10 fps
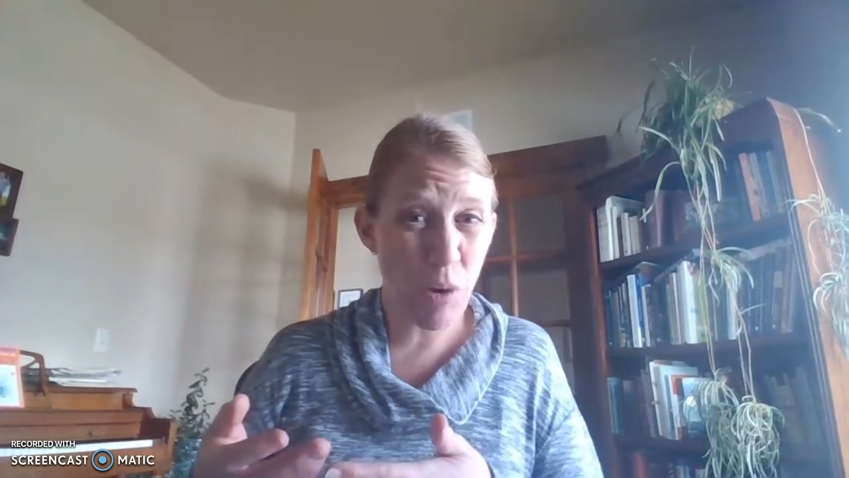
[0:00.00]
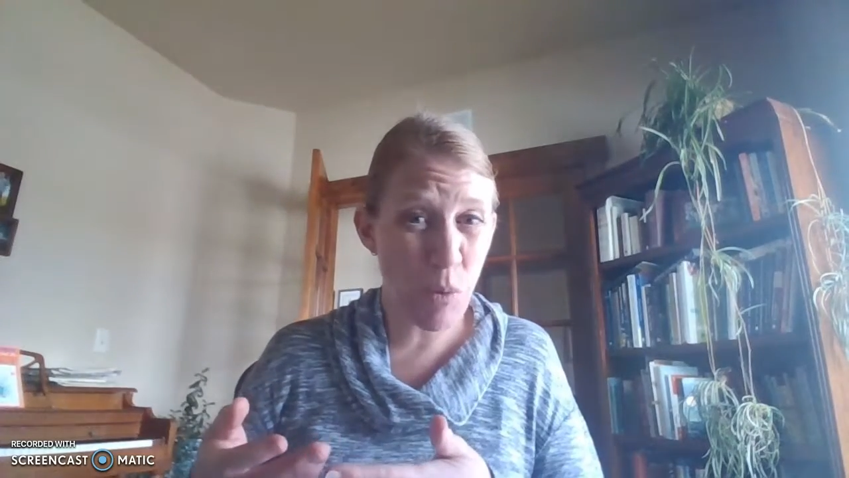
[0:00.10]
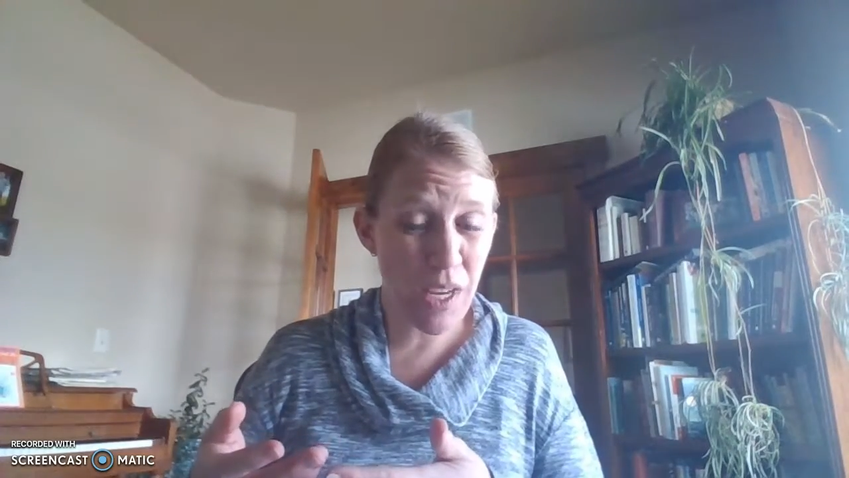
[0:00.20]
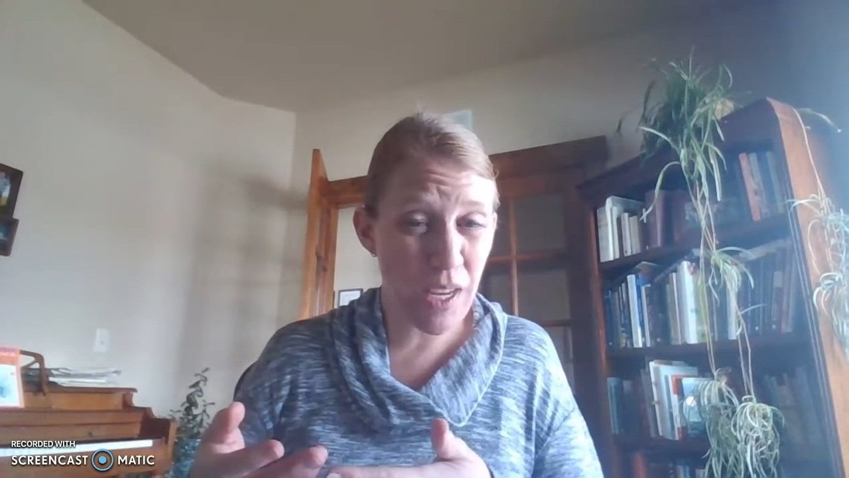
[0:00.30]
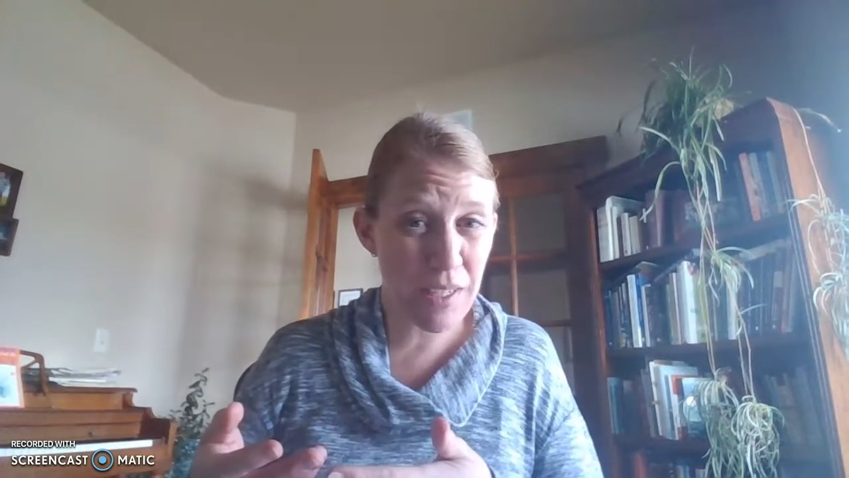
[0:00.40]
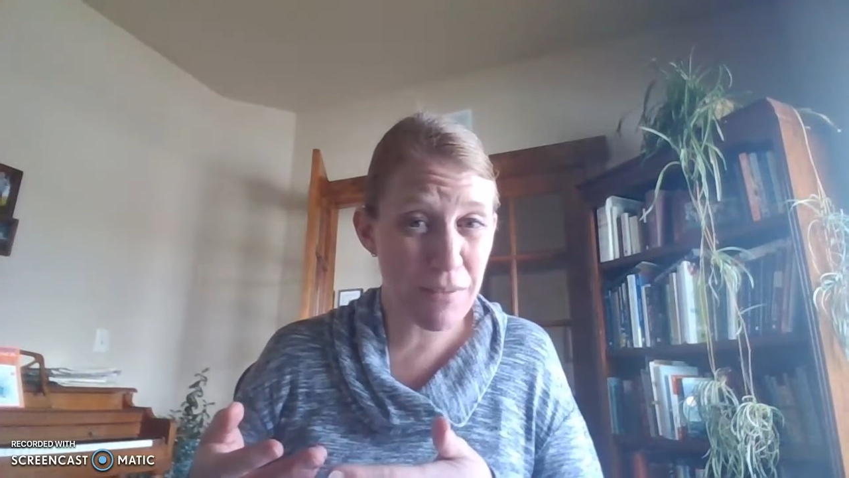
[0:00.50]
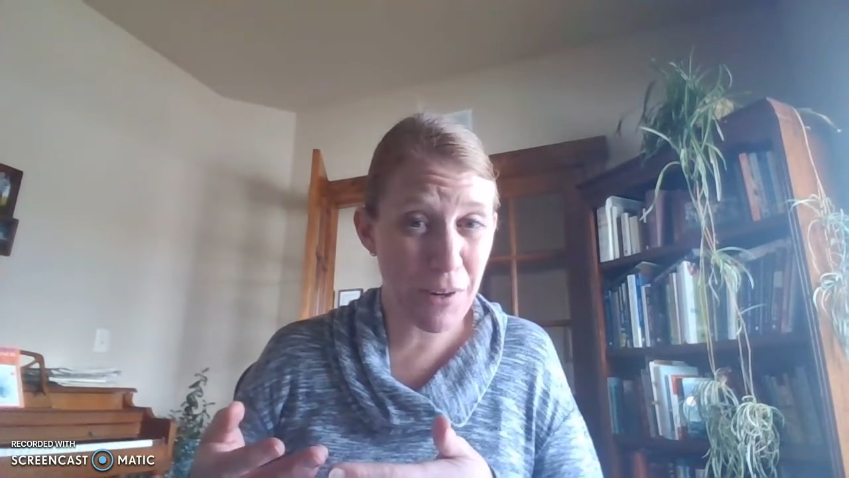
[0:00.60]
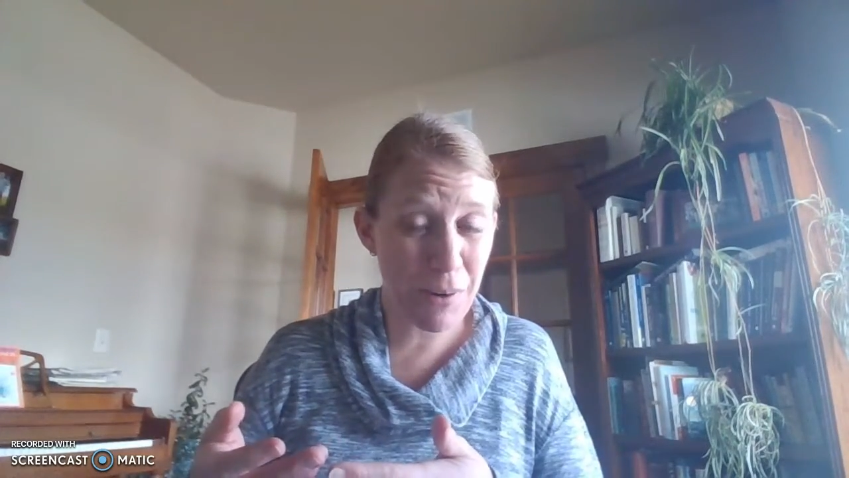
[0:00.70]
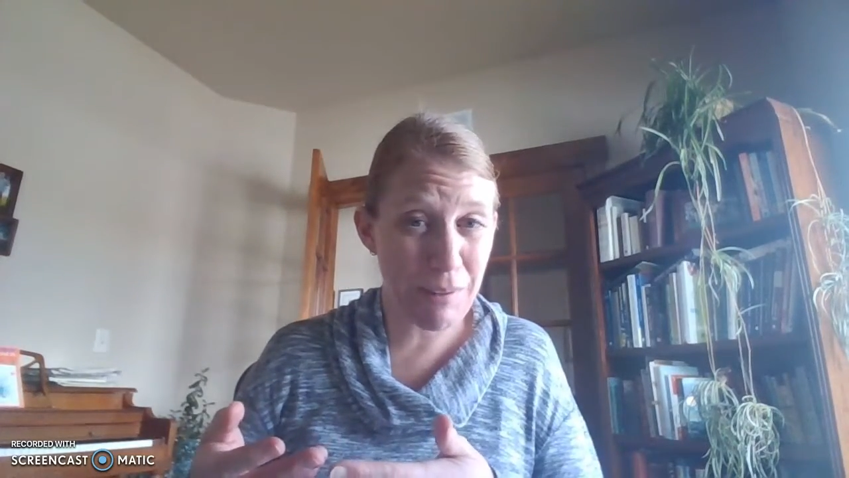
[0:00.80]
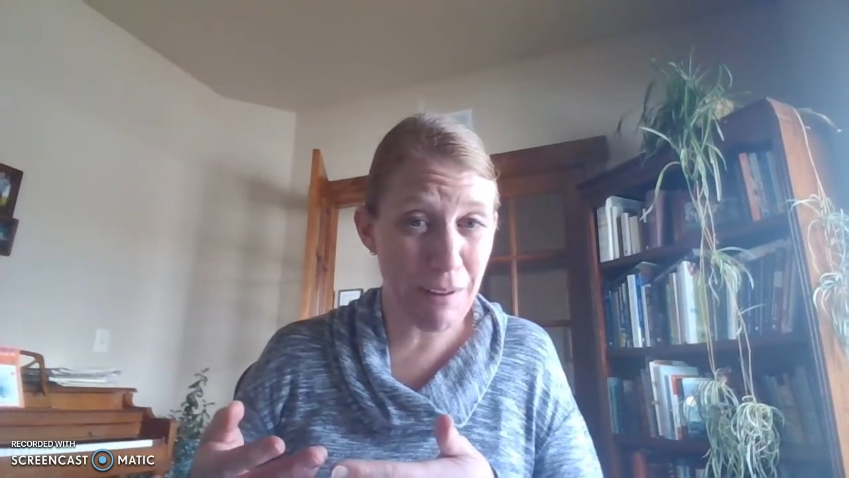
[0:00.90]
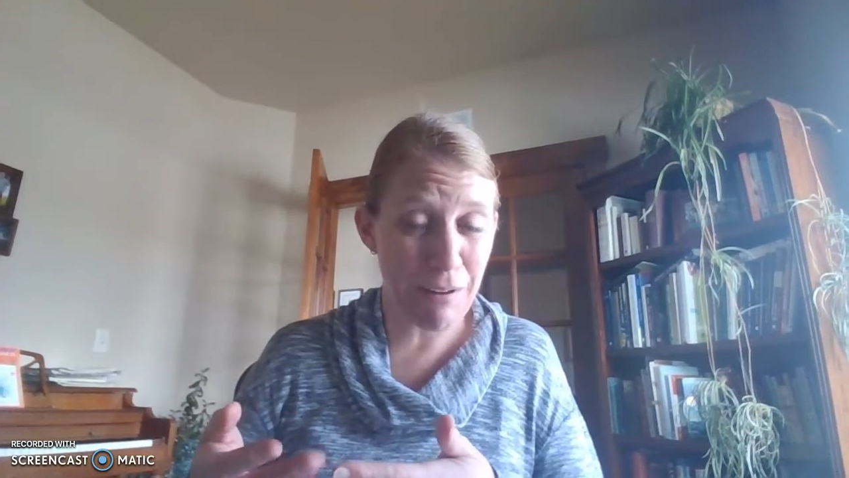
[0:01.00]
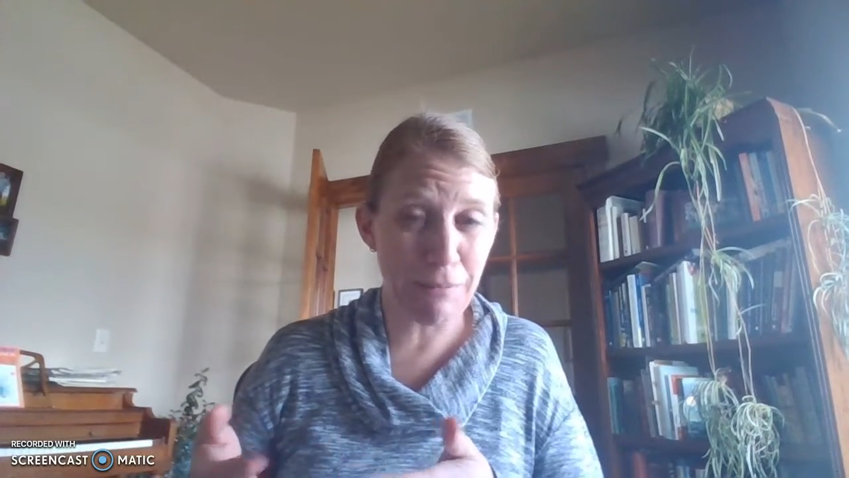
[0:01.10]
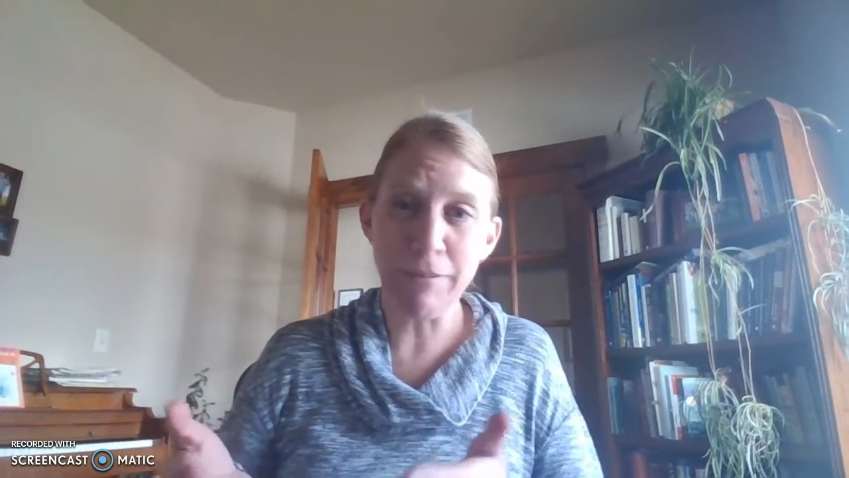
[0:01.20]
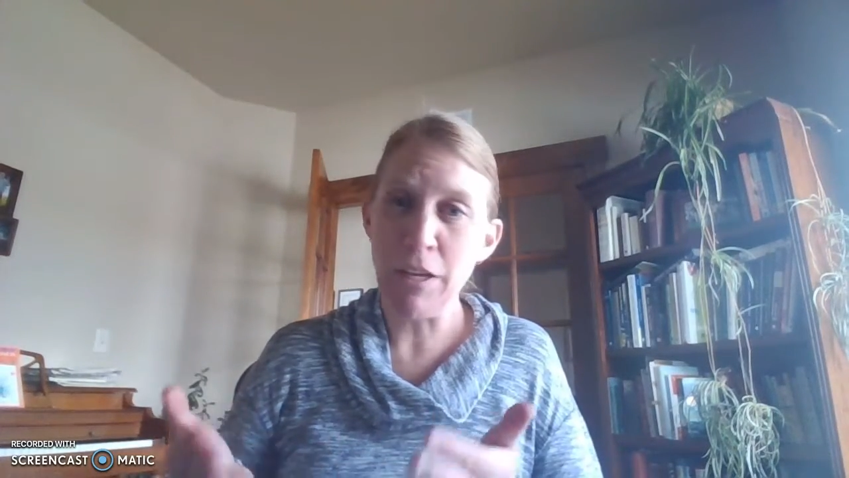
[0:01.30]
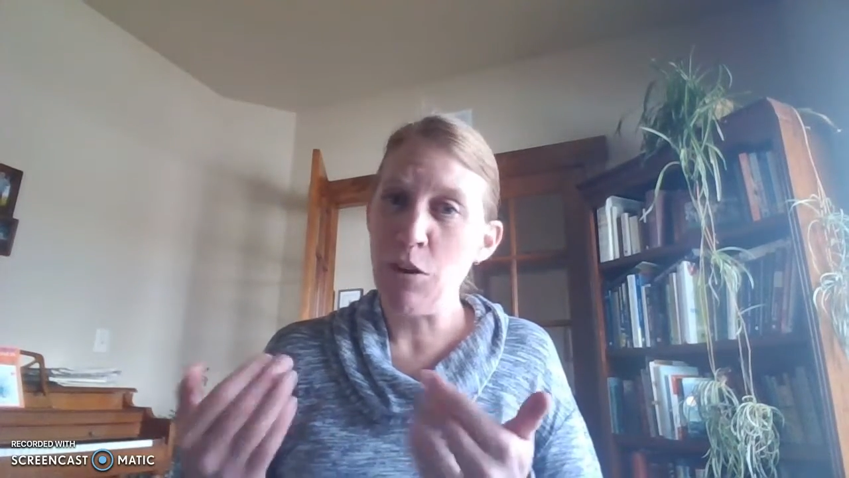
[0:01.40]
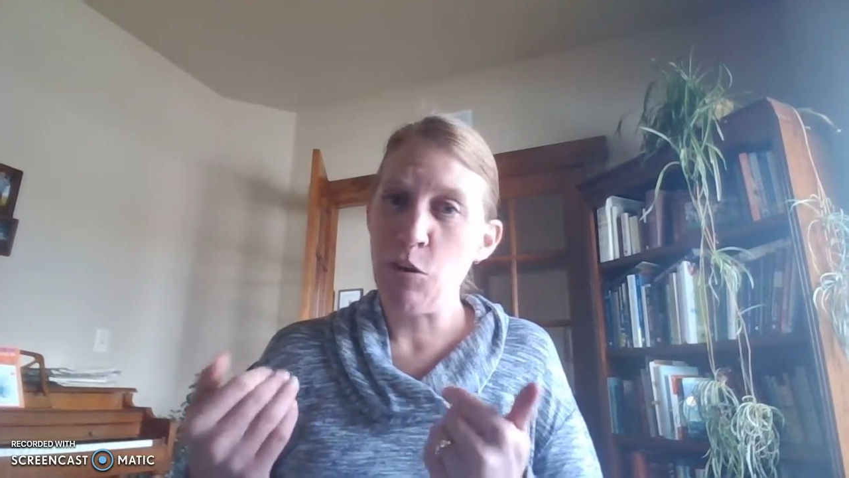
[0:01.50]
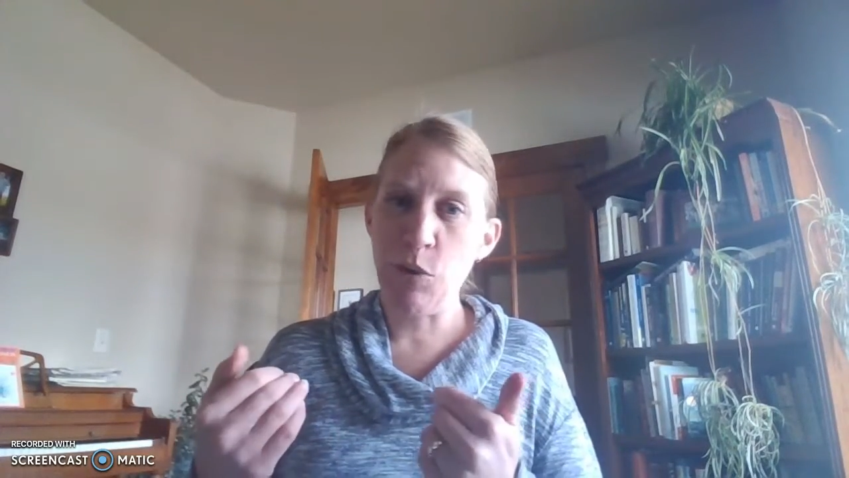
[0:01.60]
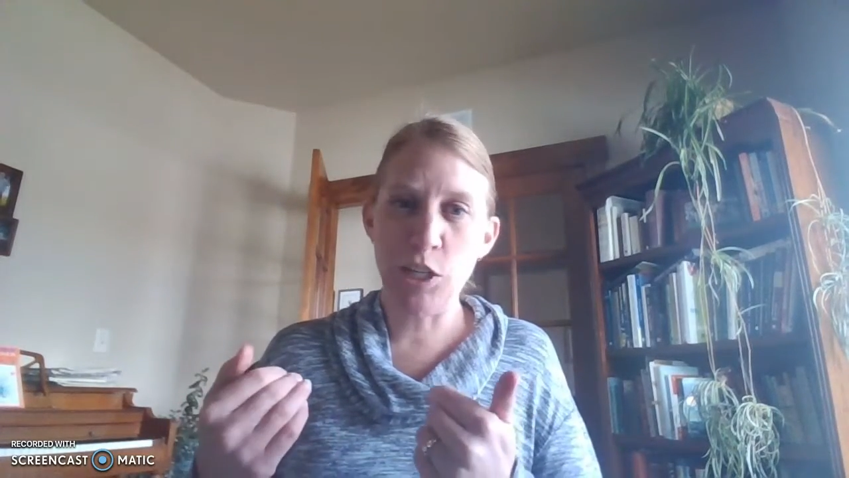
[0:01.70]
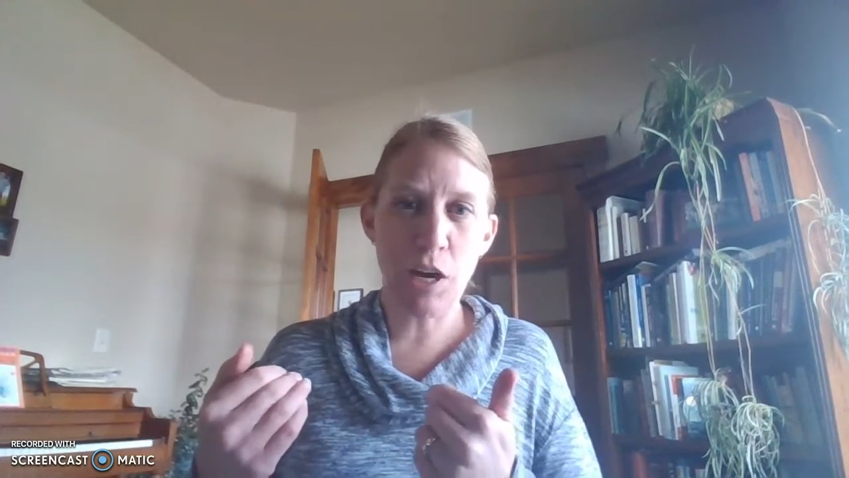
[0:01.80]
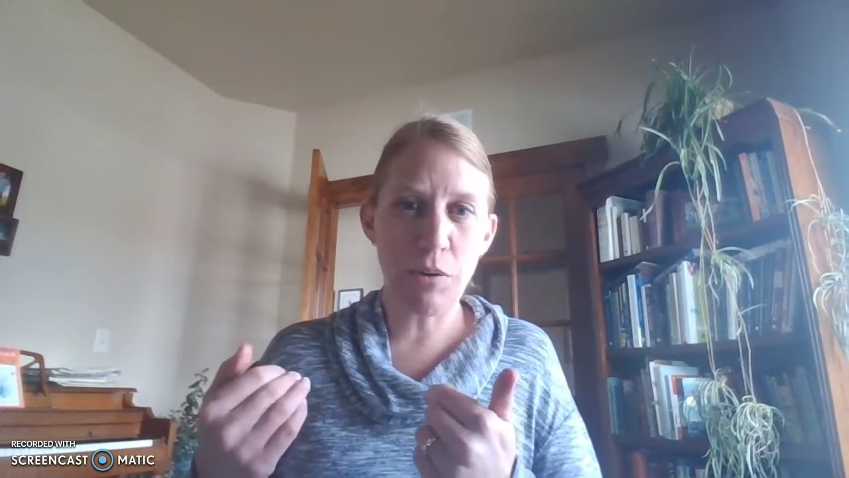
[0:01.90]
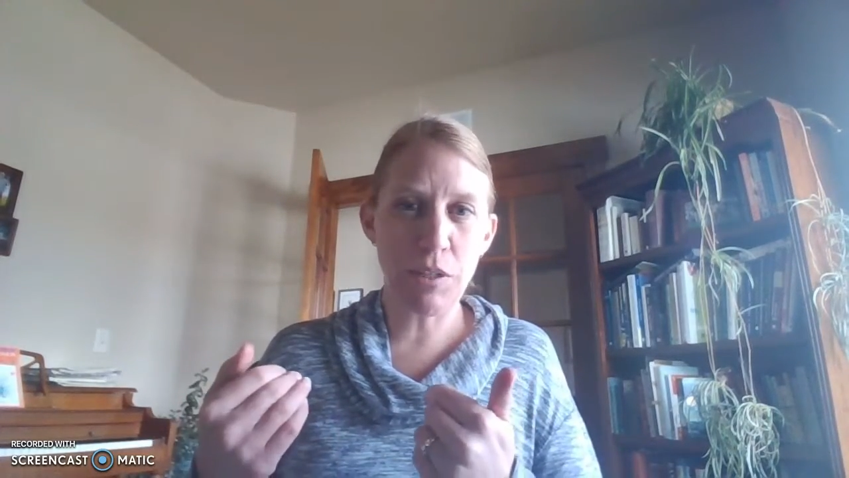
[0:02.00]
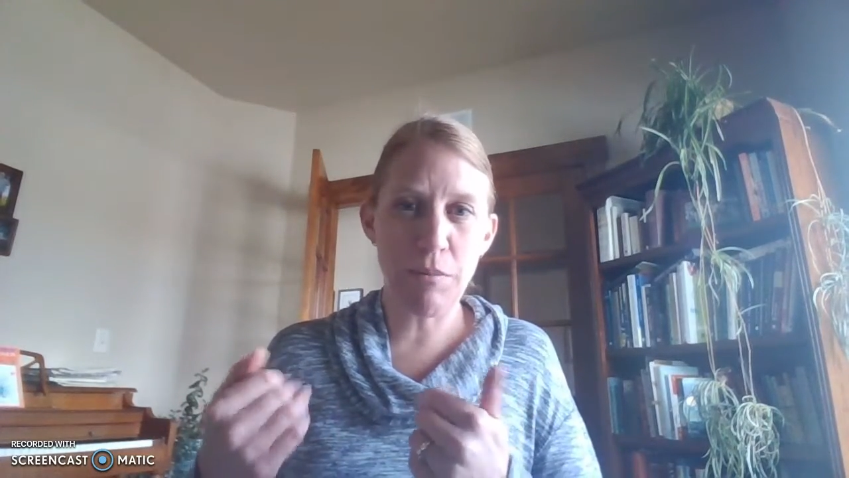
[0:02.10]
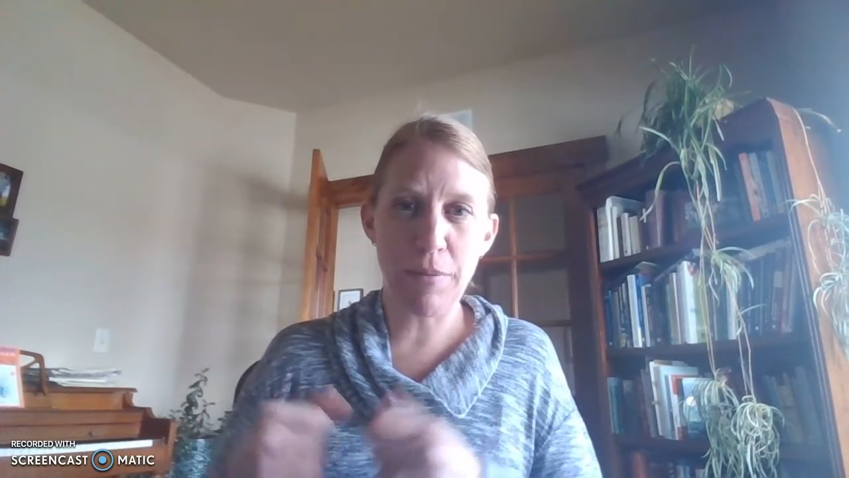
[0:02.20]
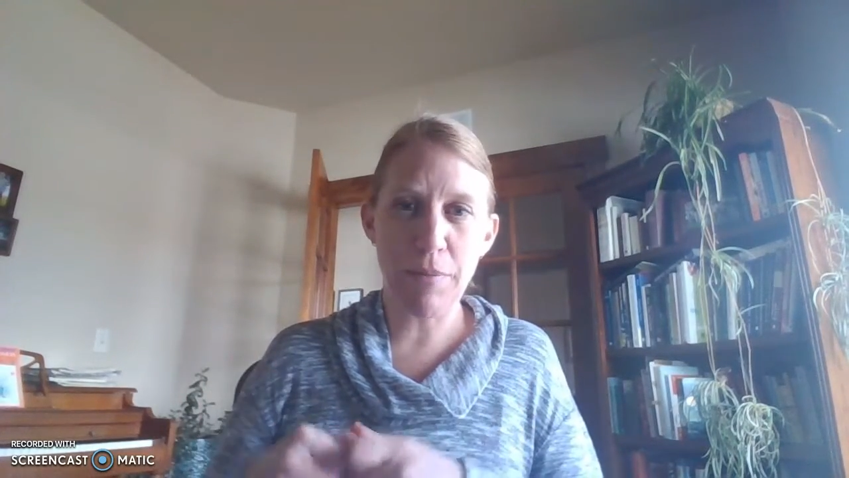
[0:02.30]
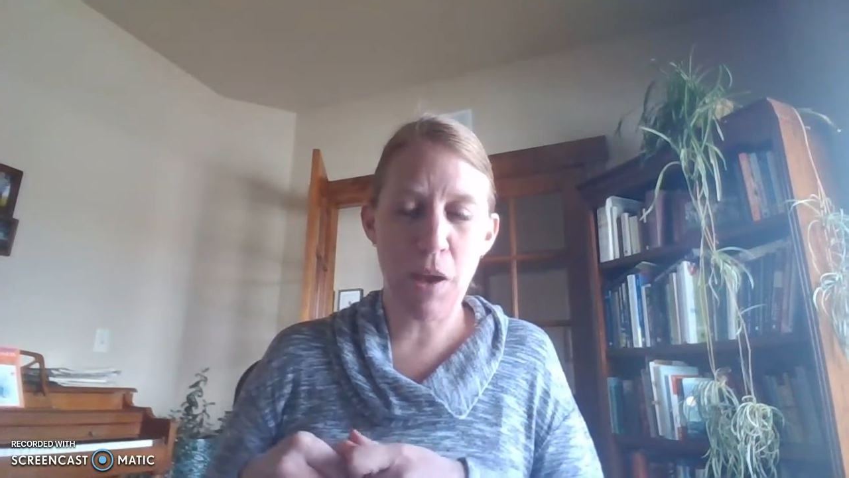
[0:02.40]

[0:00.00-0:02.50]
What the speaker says: isn't very long, reach out to me.